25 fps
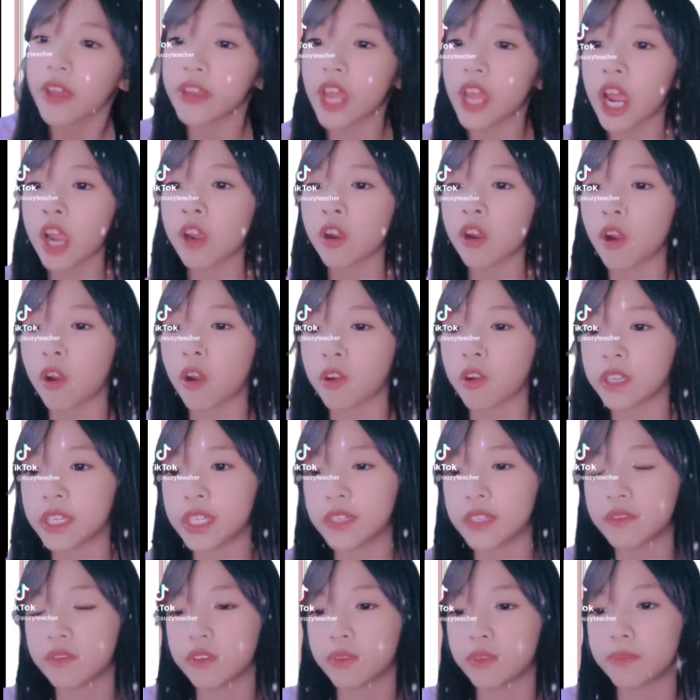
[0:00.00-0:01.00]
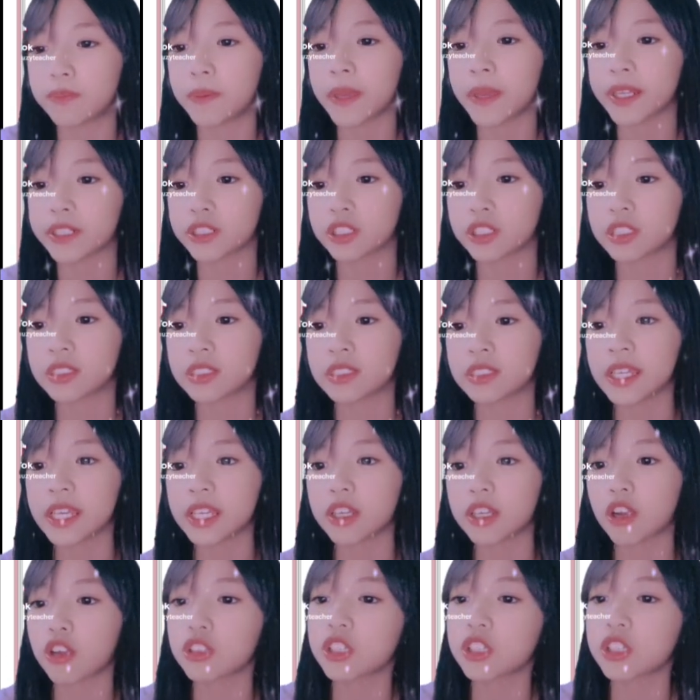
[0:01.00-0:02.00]
There are even pink
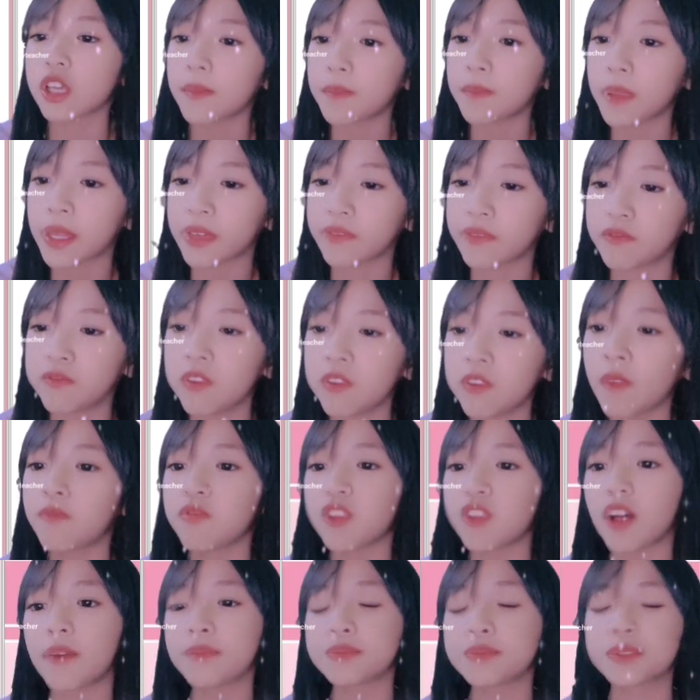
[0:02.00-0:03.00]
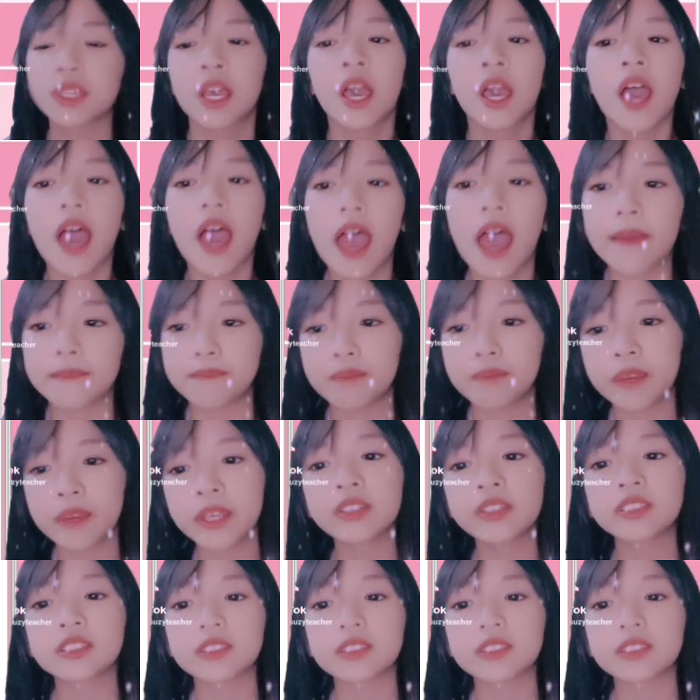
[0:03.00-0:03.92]
sneakers, pink flip-flops, and pink